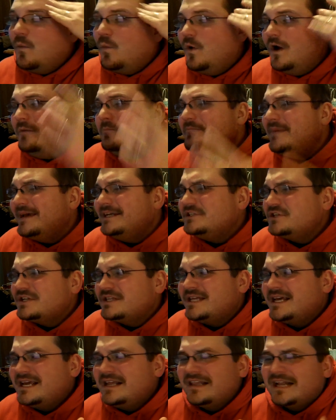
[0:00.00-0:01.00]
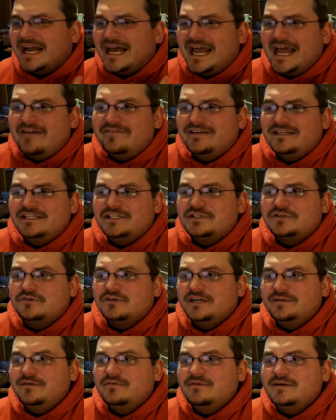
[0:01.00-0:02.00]
One major thing that I have a
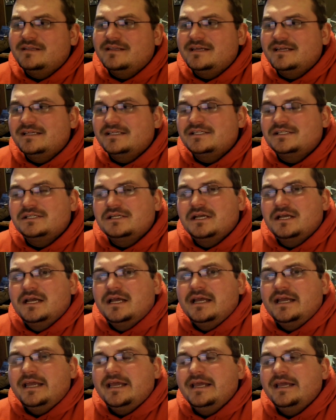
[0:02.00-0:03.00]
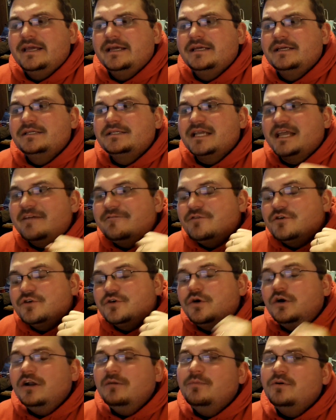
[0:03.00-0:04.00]
disagreement with this is, if you're
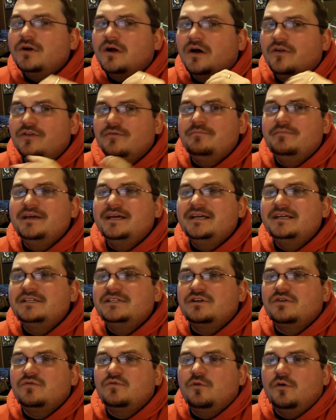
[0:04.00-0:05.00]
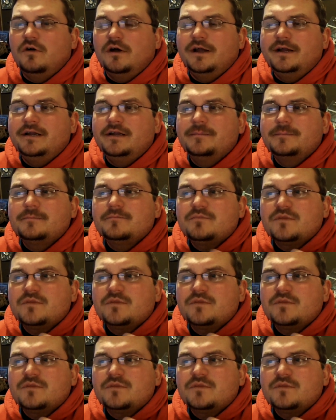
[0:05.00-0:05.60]
going to put all the bigs to 1,